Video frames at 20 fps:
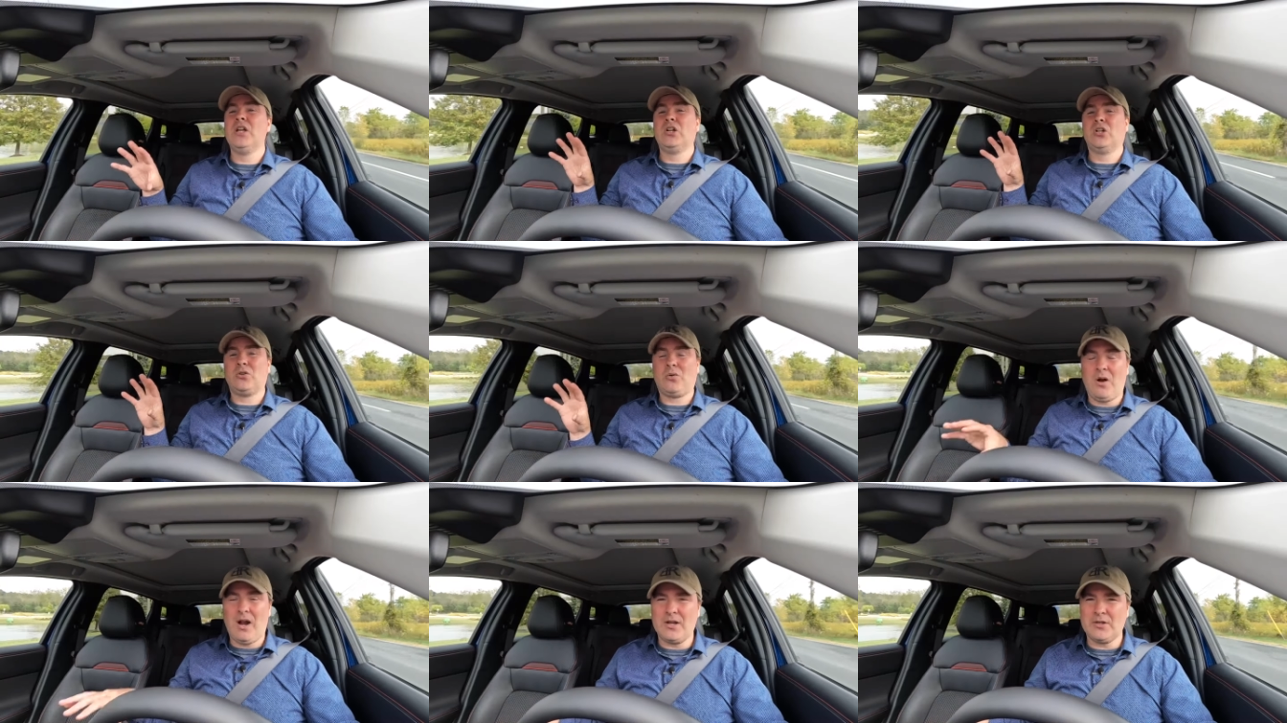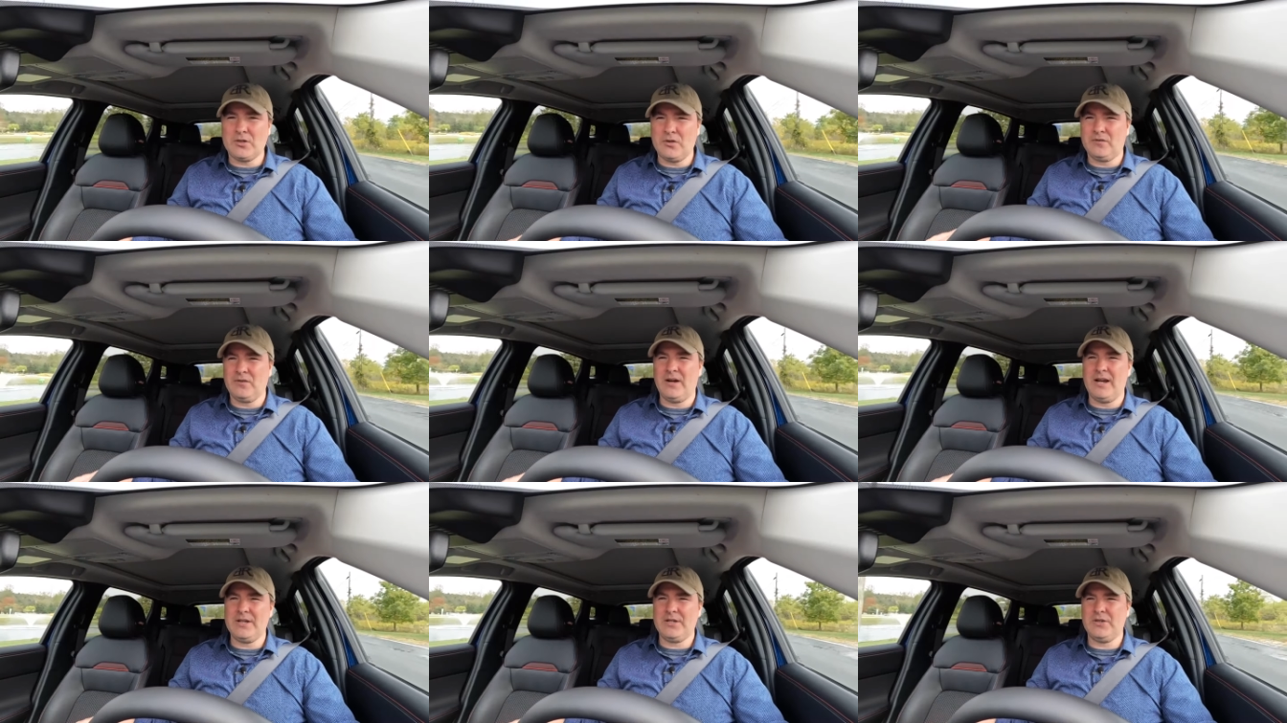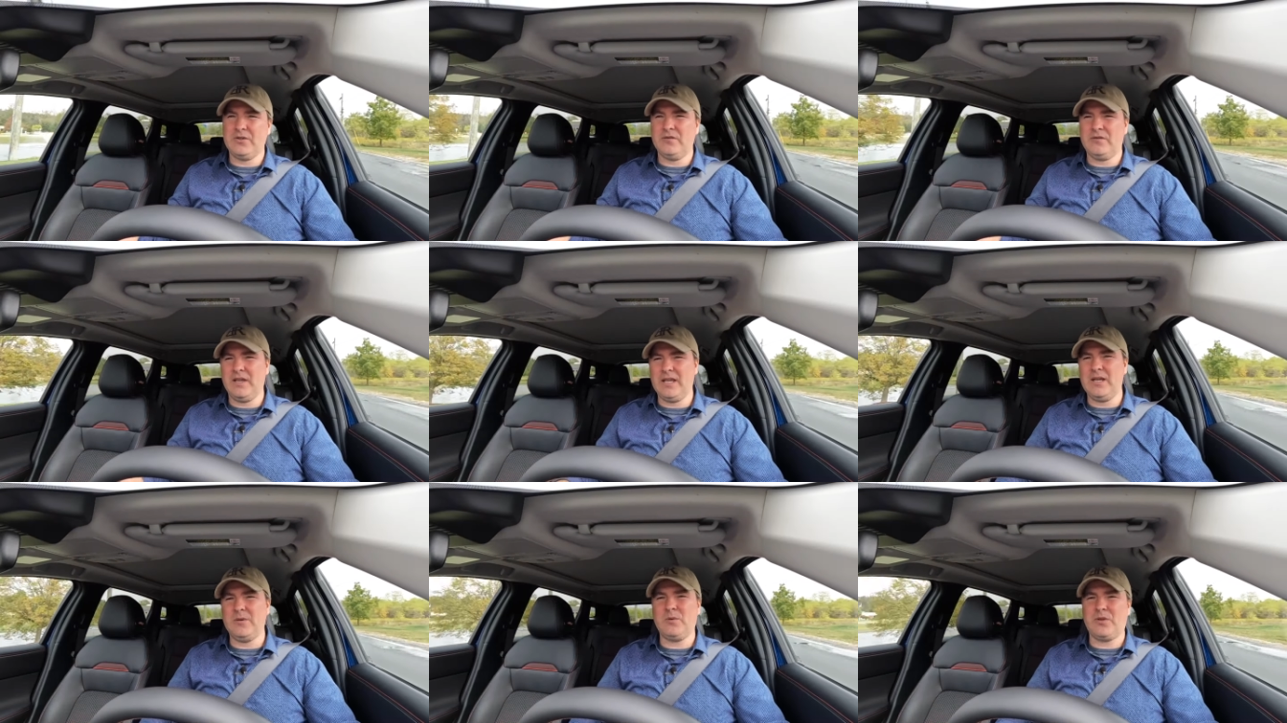crossover
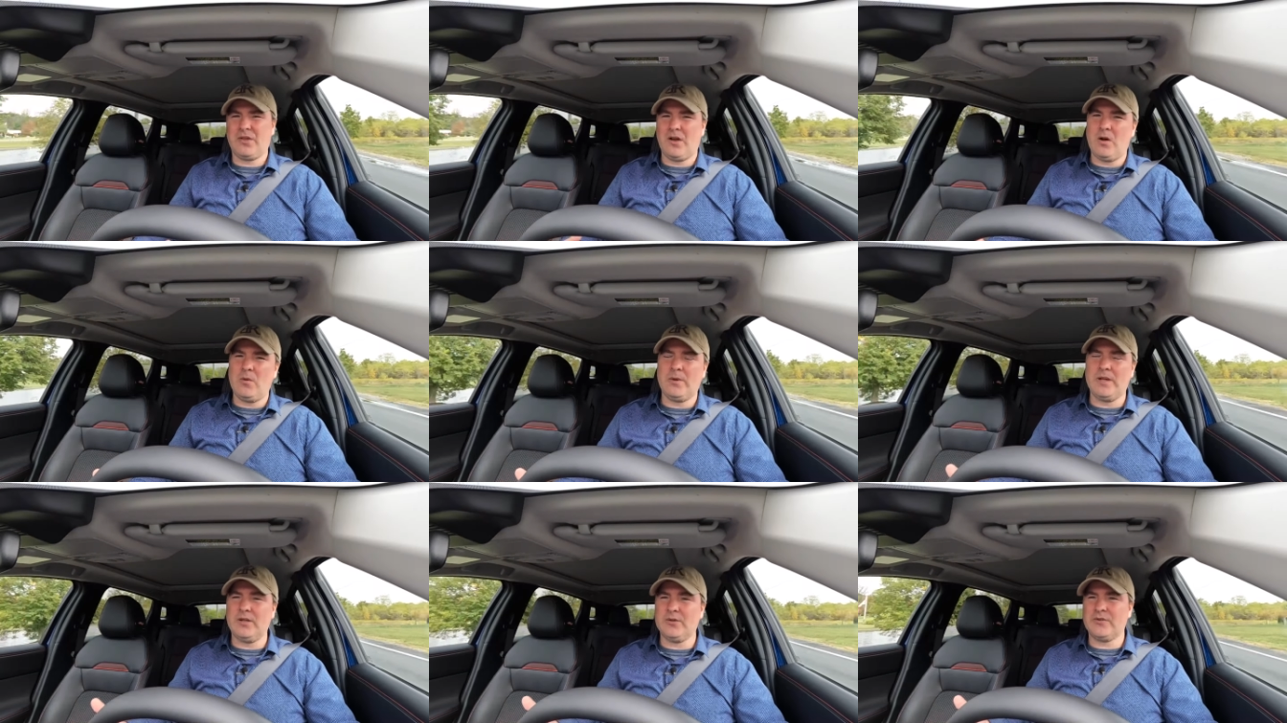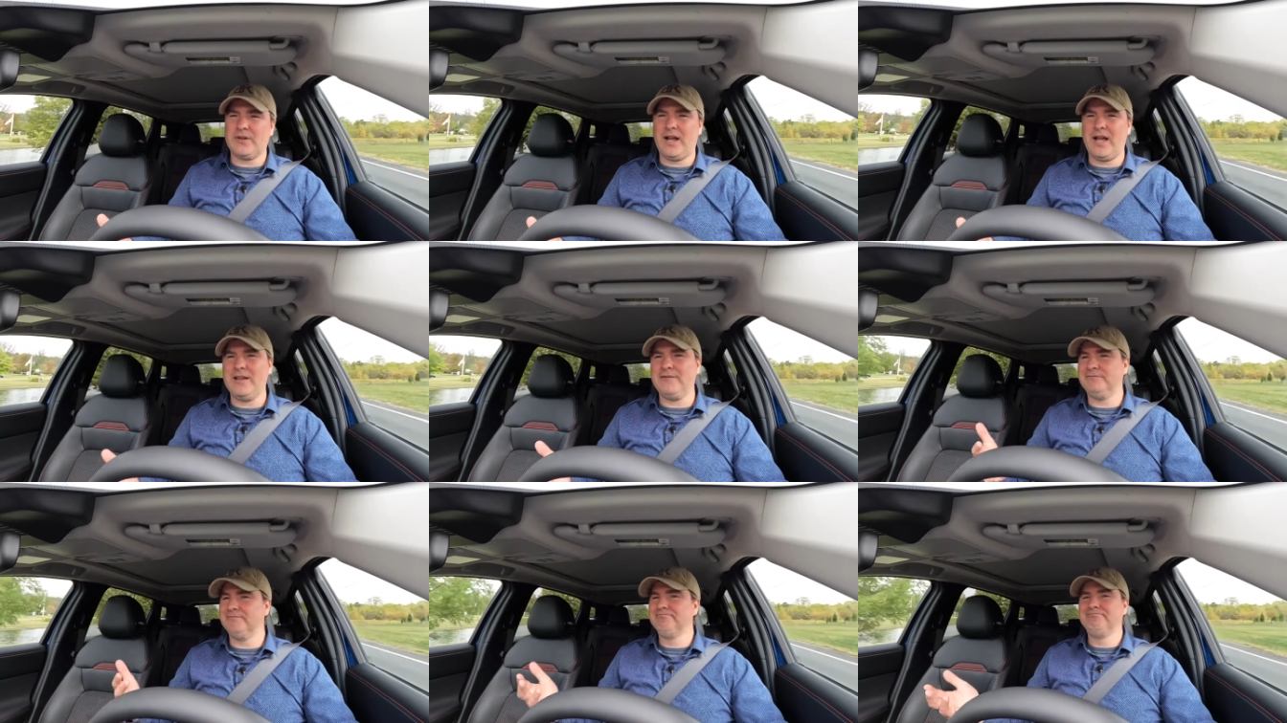SUV with all-wheel drive,